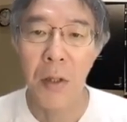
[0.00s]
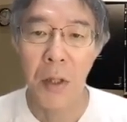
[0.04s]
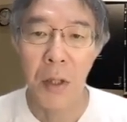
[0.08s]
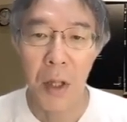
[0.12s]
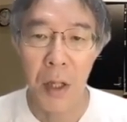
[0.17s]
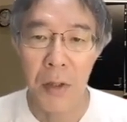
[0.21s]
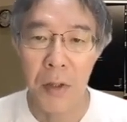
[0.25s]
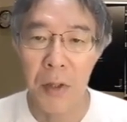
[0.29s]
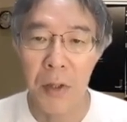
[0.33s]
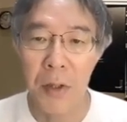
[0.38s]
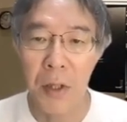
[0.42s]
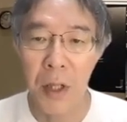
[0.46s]

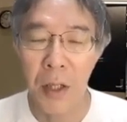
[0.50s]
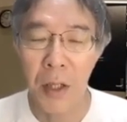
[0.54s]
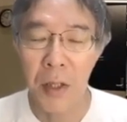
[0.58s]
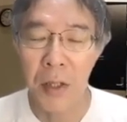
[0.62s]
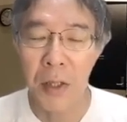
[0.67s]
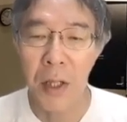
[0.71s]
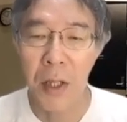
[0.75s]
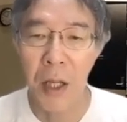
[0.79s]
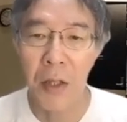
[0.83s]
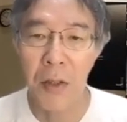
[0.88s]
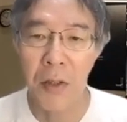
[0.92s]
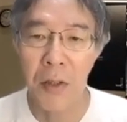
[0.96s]
S, S
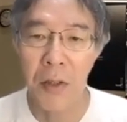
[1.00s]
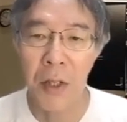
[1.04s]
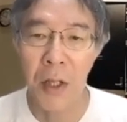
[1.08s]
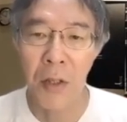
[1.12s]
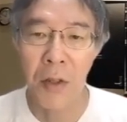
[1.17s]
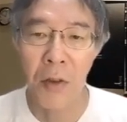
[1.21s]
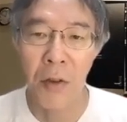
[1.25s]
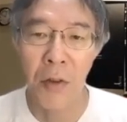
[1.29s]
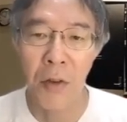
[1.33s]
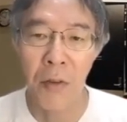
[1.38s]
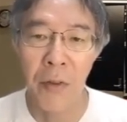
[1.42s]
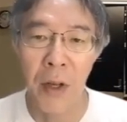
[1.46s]
takes
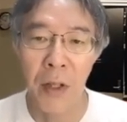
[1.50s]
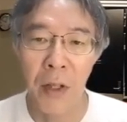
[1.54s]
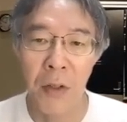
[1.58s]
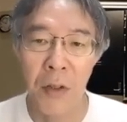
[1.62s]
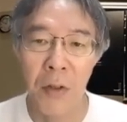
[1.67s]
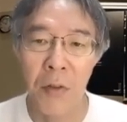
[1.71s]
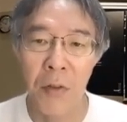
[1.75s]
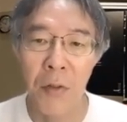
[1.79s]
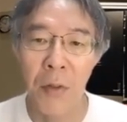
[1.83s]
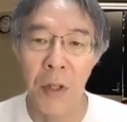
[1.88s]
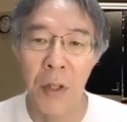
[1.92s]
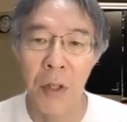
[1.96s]
general
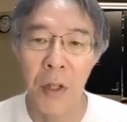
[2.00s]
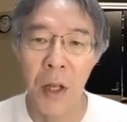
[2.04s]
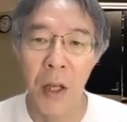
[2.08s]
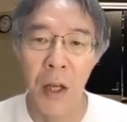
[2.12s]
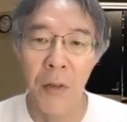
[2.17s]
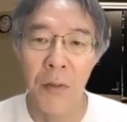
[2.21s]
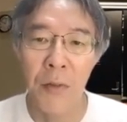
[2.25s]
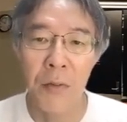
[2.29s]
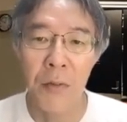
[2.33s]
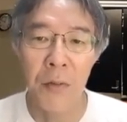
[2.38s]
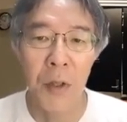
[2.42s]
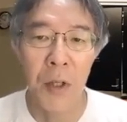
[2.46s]
value, one
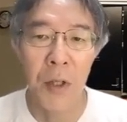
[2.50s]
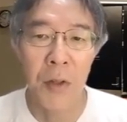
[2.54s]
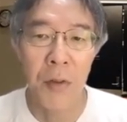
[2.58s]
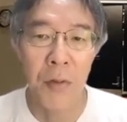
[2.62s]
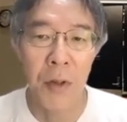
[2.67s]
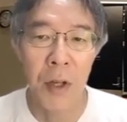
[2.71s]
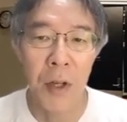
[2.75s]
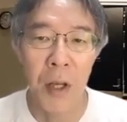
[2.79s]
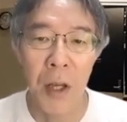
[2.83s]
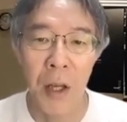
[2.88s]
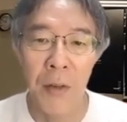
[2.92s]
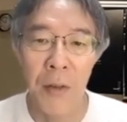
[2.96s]
half, one,
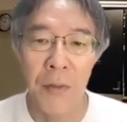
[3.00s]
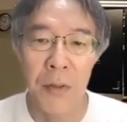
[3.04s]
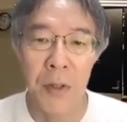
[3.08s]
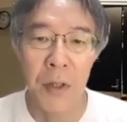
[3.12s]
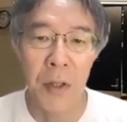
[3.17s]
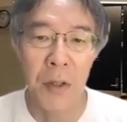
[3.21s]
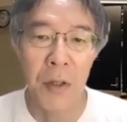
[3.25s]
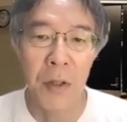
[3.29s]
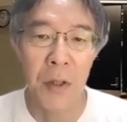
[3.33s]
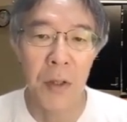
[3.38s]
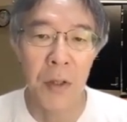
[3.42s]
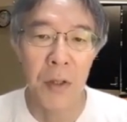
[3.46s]
three halves,
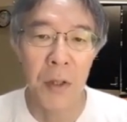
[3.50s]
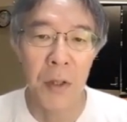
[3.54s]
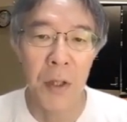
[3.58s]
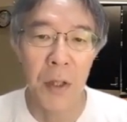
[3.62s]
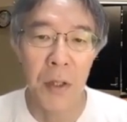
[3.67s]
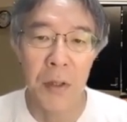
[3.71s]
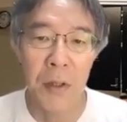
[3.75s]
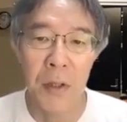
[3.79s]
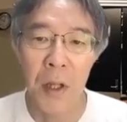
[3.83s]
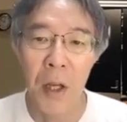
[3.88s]
dot, dot, dot.